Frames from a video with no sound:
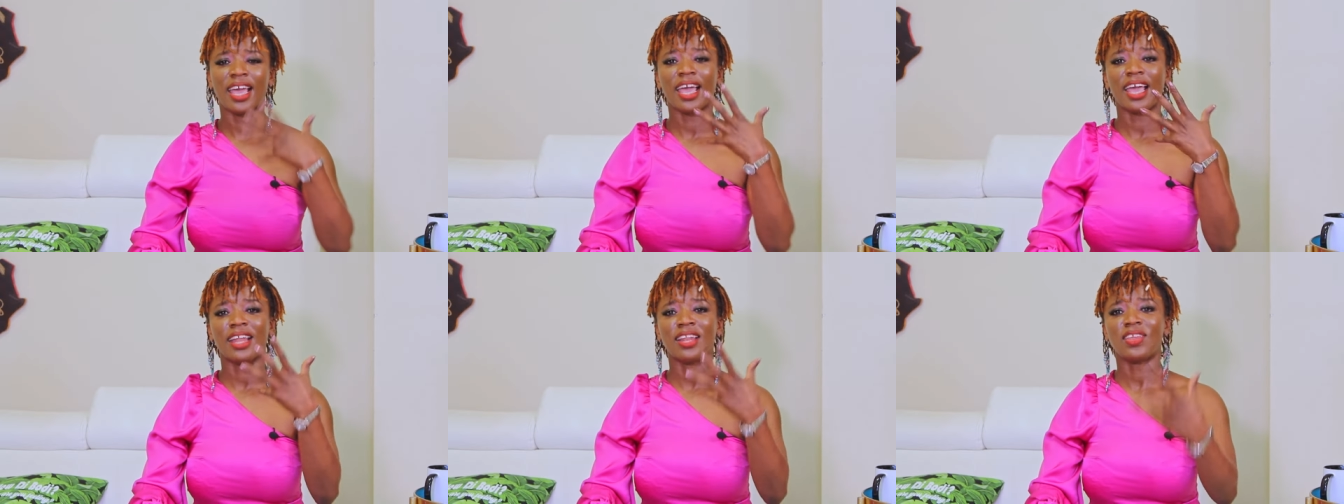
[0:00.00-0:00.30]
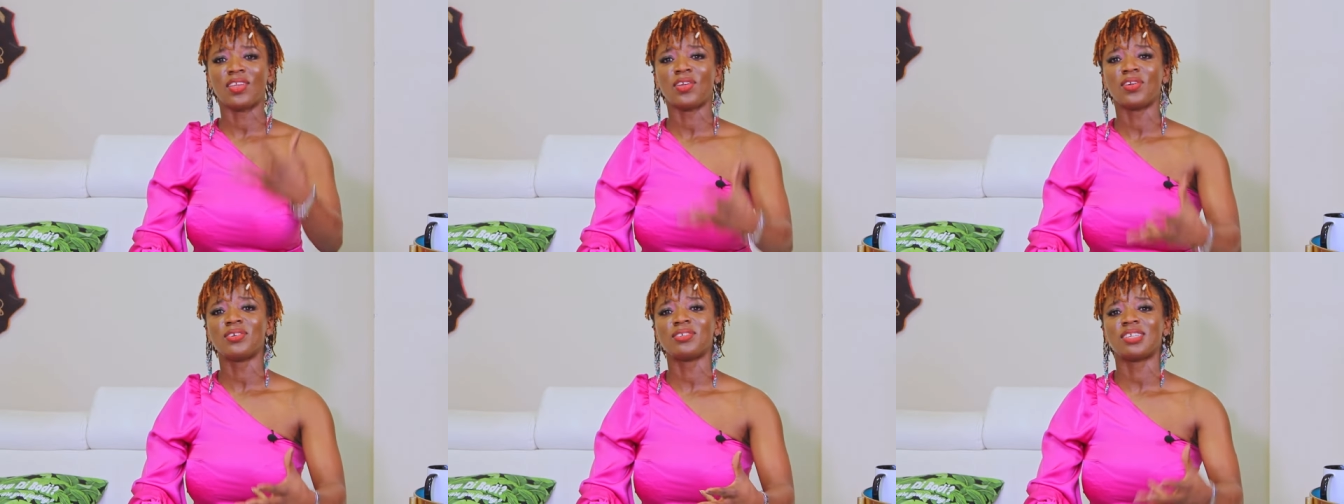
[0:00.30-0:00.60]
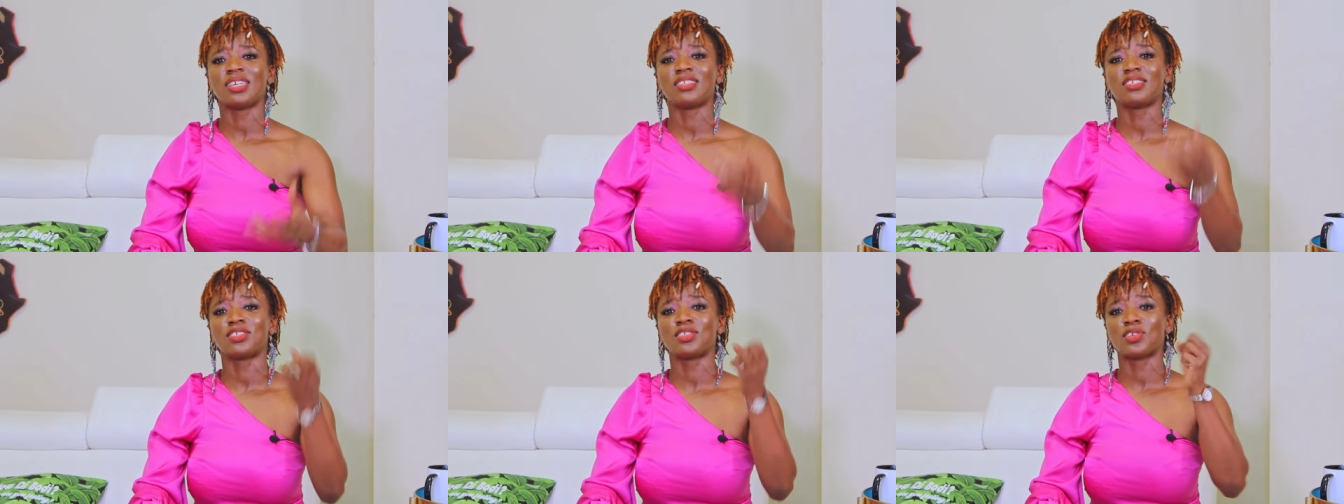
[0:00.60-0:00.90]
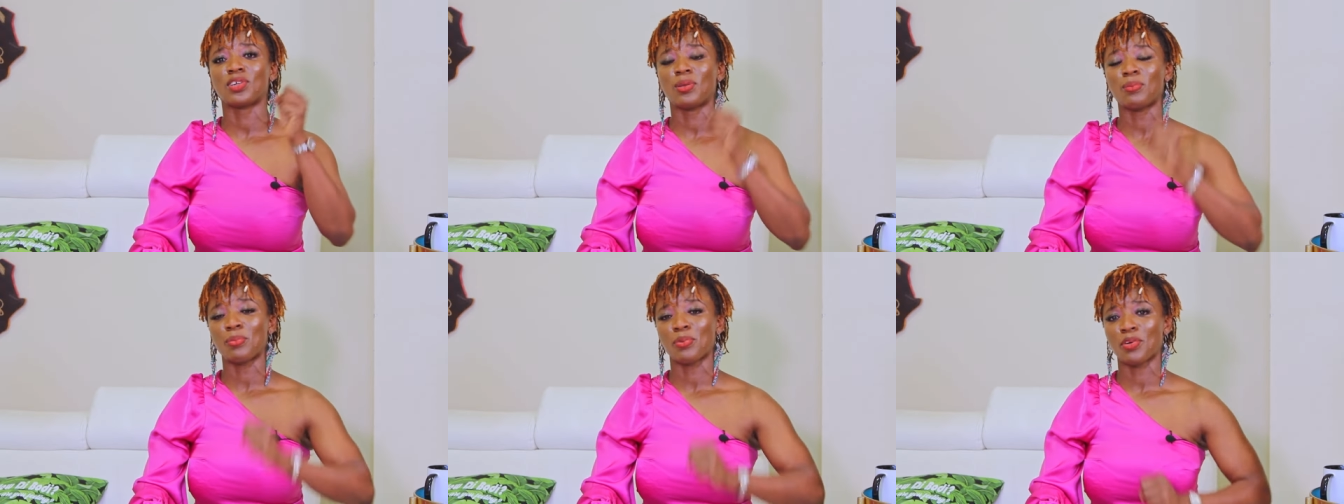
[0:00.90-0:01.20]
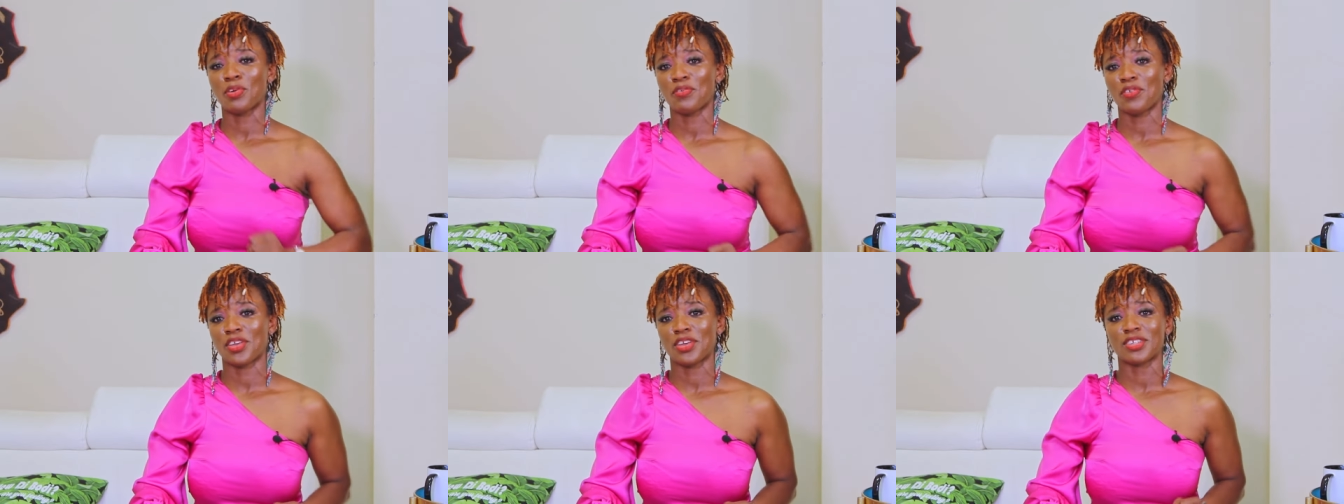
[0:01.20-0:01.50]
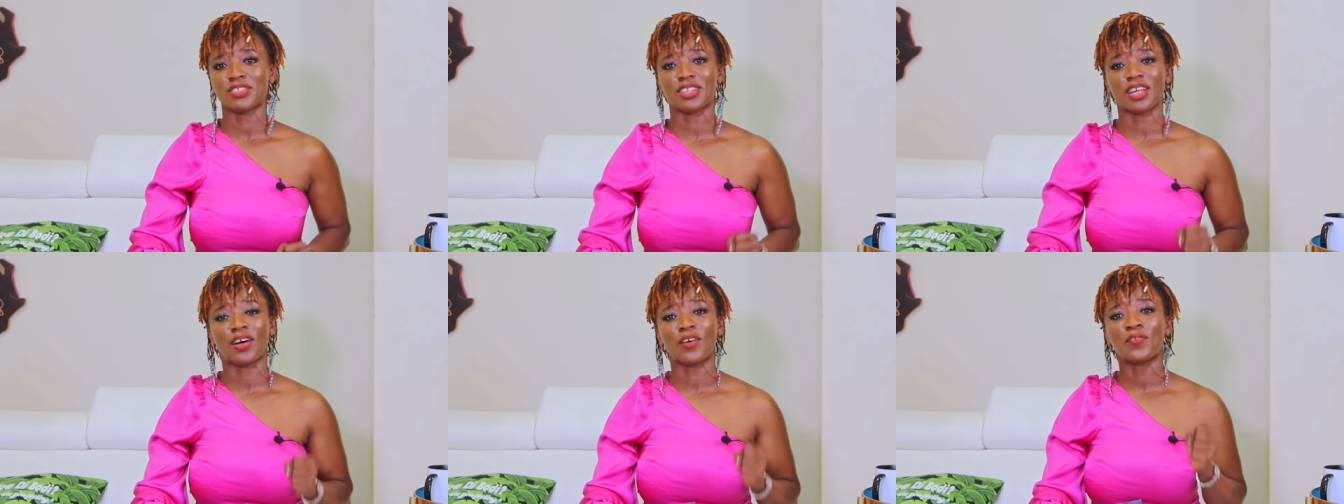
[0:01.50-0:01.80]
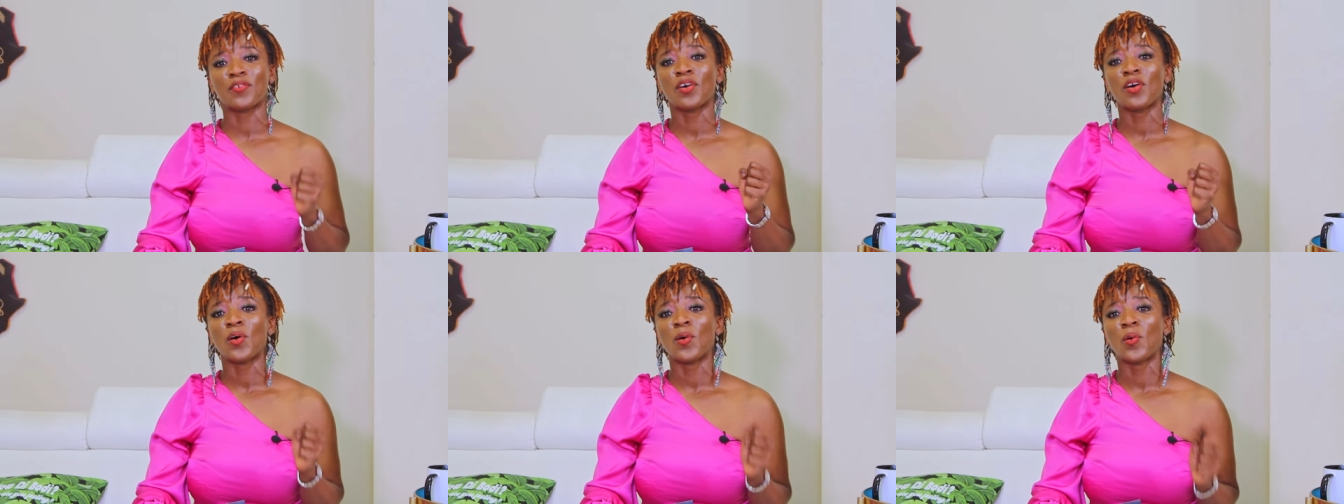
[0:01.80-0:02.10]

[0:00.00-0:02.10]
and use it to improve yourself